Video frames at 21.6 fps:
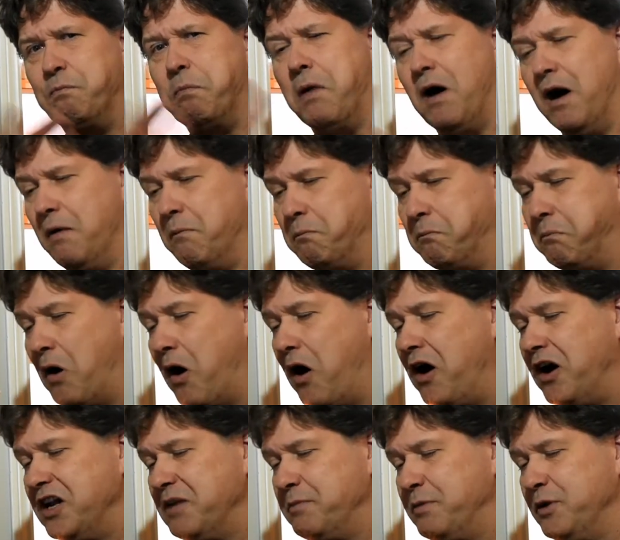
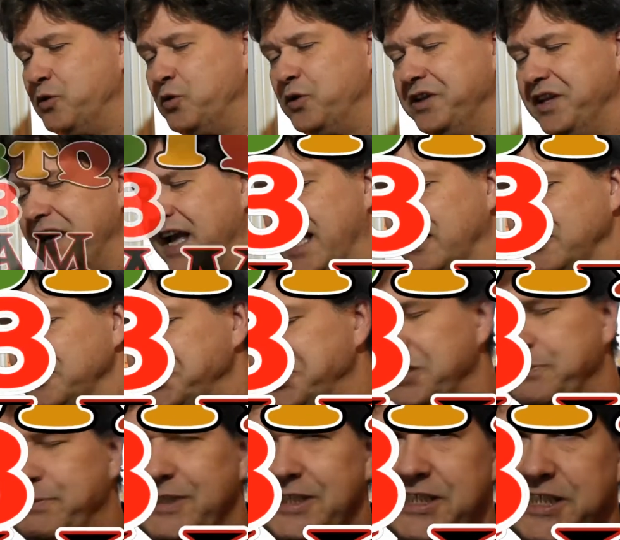bond between the
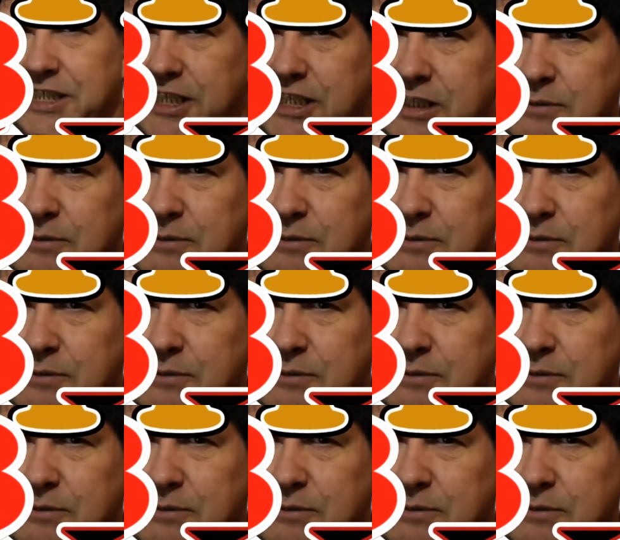LGBT